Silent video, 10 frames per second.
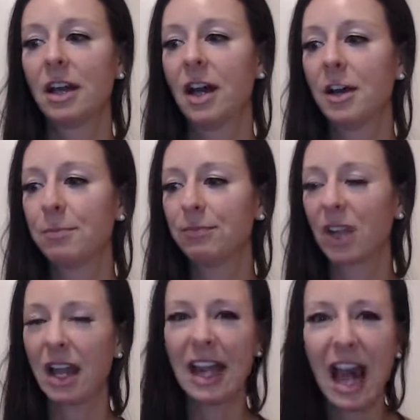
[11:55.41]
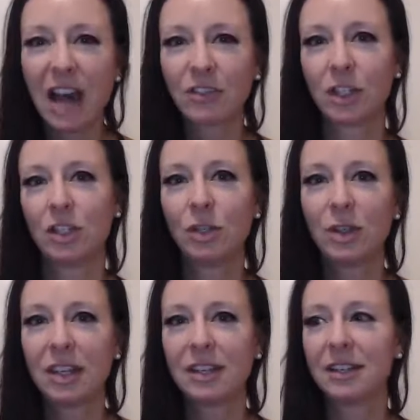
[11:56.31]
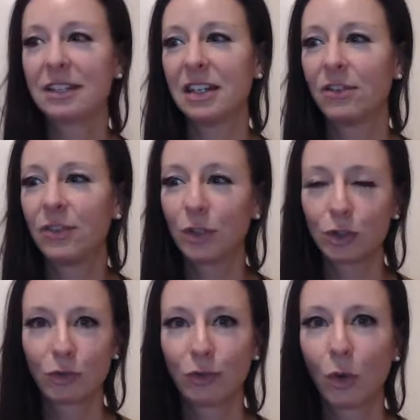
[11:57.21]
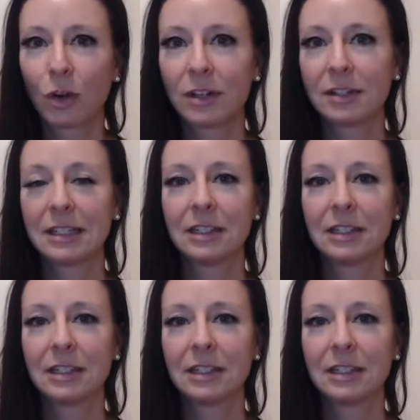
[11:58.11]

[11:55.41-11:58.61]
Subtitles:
I have to do this. It feels forced.